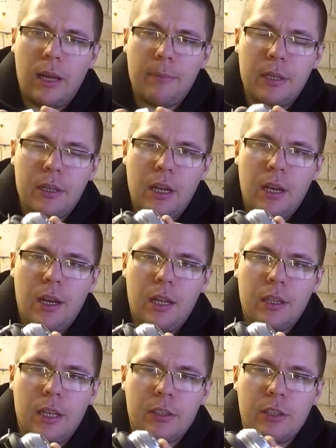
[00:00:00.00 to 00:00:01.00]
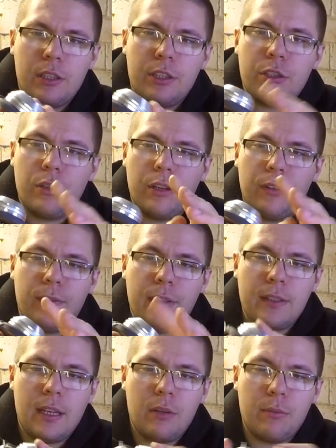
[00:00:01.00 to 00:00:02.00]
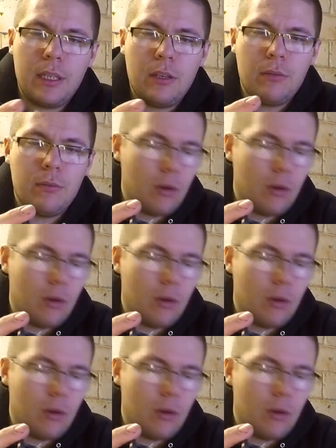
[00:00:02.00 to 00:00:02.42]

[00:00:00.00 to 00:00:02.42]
I'm not actually sure if this aluminium